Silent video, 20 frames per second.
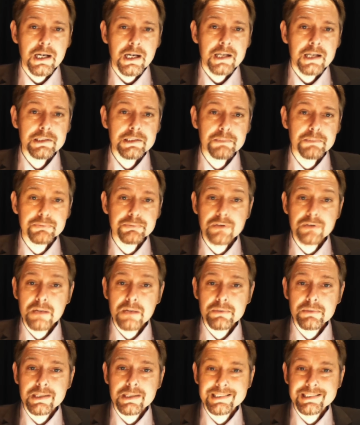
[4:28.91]
as the
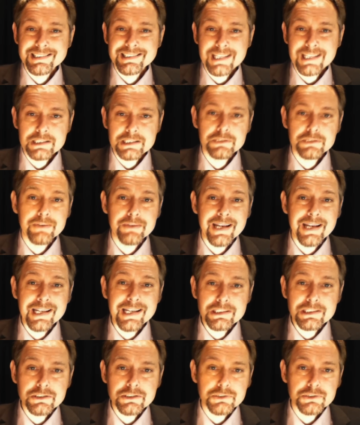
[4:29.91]
primary and secondary
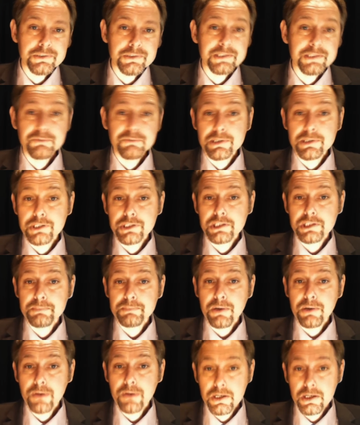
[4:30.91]
industries of which I
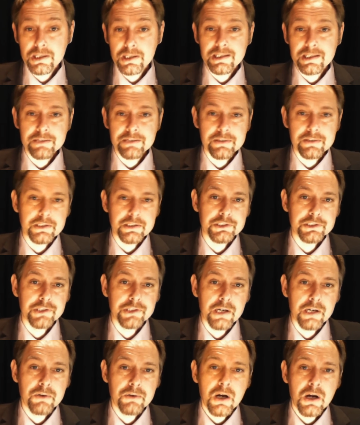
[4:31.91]
spoke earlier in the
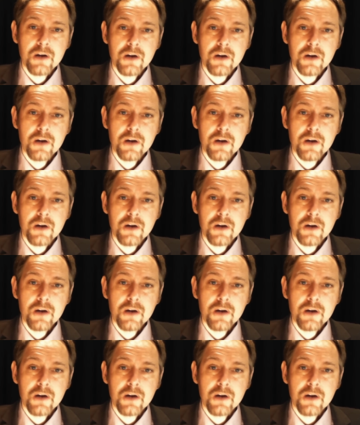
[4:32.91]
show